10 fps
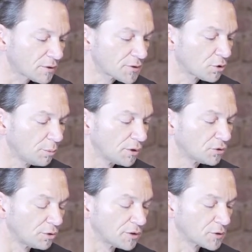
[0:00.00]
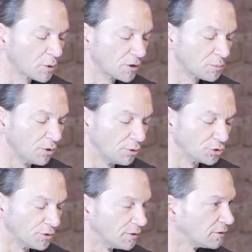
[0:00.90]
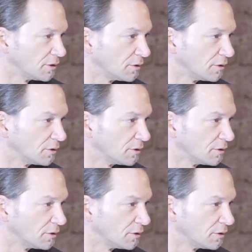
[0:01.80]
It's the combinatorial explosion.